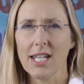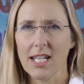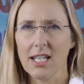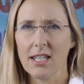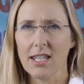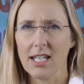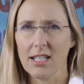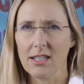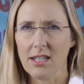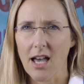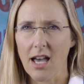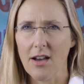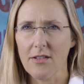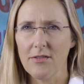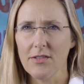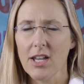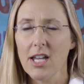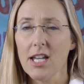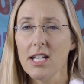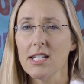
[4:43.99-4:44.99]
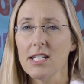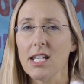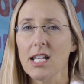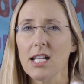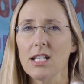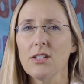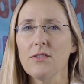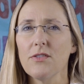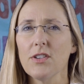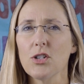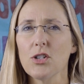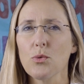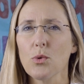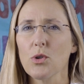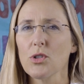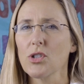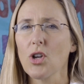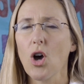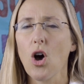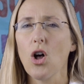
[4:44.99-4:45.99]
healing love to
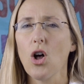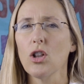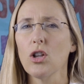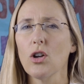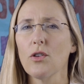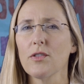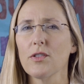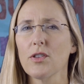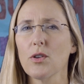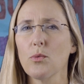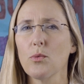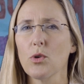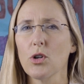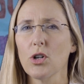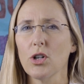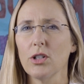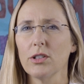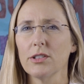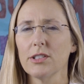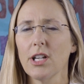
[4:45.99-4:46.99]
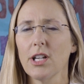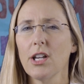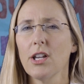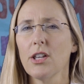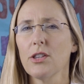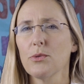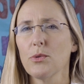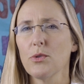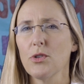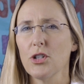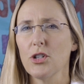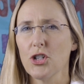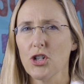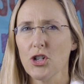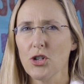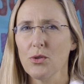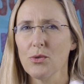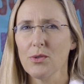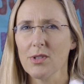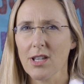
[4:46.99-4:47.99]
individuals all over the world through the
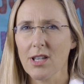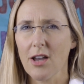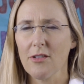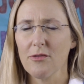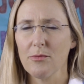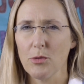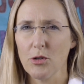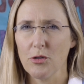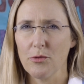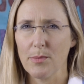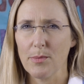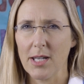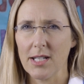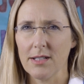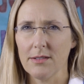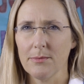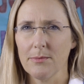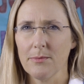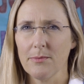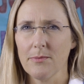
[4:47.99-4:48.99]
Choose Love movement.